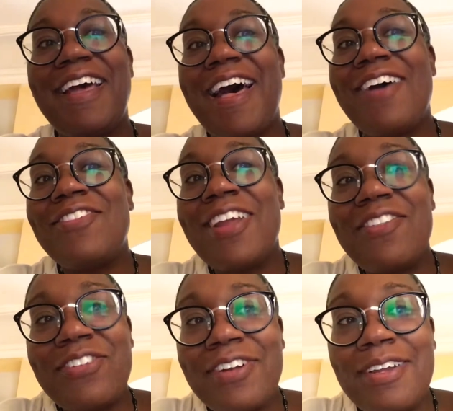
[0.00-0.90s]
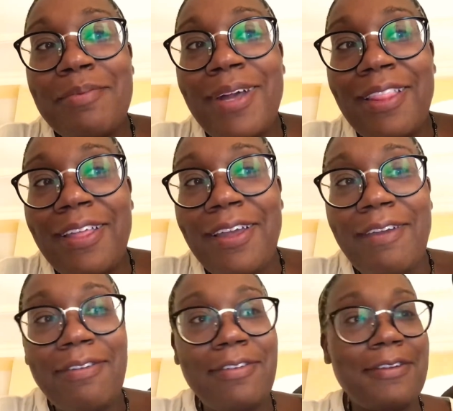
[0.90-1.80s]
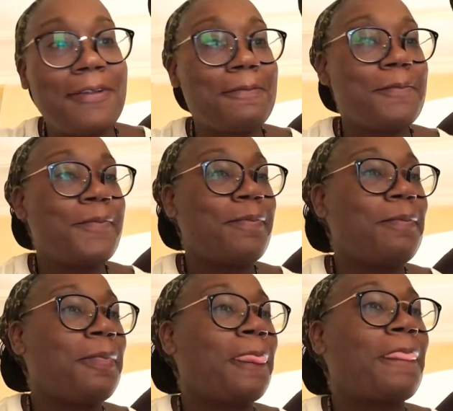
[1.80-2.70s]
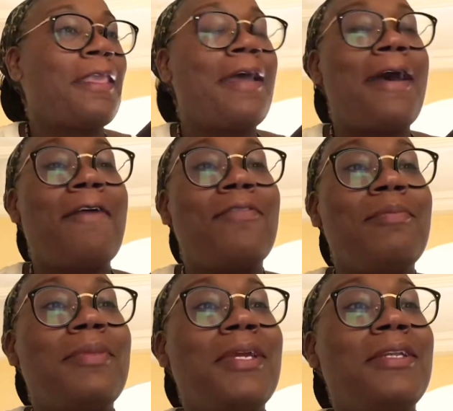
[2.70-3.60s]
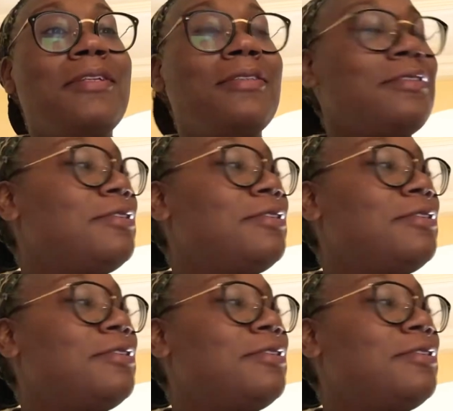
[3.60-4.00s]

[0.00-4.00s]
I've never in my life, haven't been